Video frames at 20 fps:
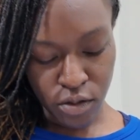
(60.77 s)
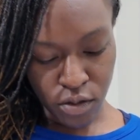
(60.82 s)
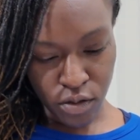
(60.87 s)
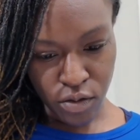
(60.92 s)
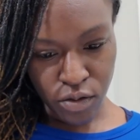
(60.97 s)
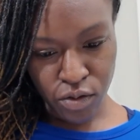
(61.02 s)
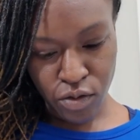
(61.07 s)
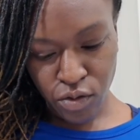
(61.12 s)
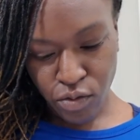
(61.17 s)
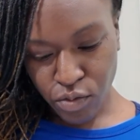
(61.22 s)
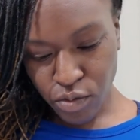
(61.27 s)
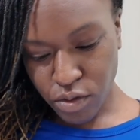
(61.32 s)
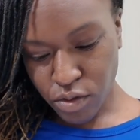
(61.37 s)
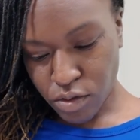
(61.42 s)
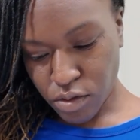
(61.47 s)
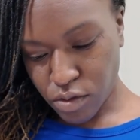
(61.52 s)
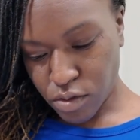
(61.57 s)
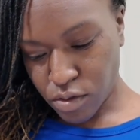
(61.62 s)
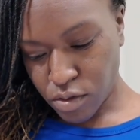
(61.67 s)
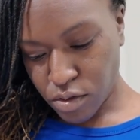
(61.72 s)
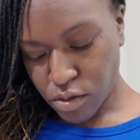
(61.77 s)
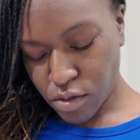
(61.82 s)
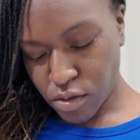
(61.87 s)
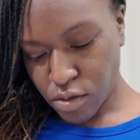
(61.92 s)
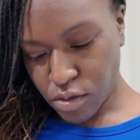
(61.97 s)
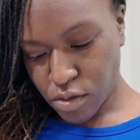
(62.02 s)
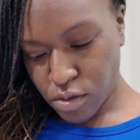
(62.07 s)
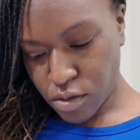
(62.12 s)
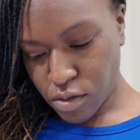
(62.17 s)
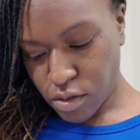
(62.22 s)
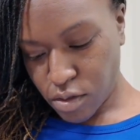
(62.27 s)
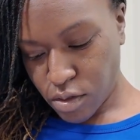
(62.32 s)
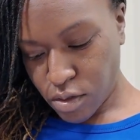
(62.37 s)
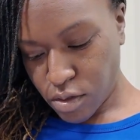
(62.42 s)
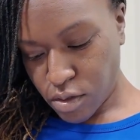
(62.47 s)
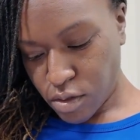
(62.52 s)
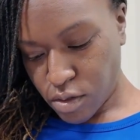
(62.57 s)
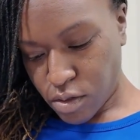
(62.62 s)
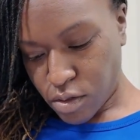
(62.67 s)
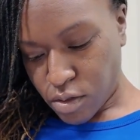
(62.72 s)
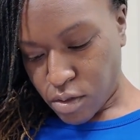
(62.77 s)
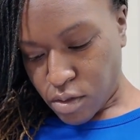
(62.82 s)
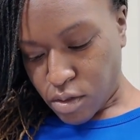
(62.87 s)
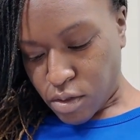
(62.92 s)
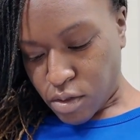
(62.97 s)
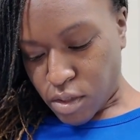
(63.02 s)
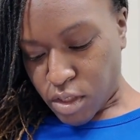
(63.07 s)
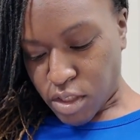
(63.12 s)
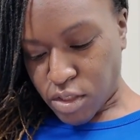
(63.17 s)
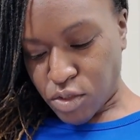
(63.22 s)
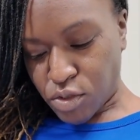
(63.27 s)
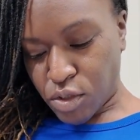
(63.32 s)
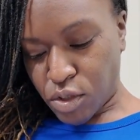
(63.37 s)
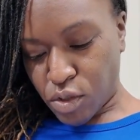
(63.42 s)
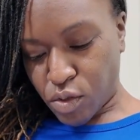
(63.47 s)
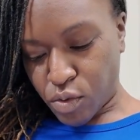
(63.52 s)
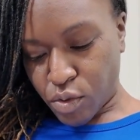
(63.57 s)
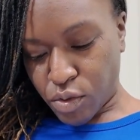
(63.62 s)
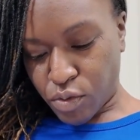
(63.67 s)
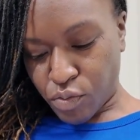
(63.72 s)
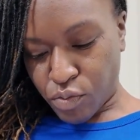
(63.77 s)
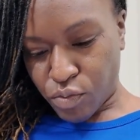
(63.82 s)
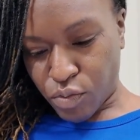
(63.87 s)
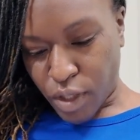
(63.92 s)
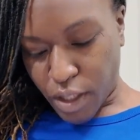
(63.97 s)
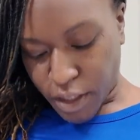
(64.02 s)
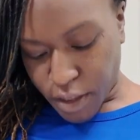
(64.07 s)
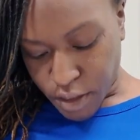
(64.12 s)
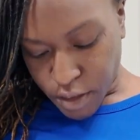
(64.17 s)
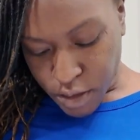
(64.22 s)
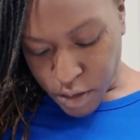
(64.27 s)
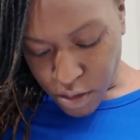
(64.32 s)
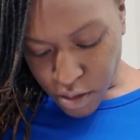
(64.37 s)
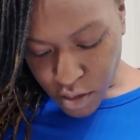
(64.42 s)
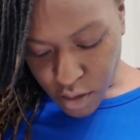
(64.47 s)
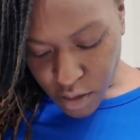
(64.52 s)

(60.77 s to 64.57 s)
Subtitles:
lower, let's do the lower right.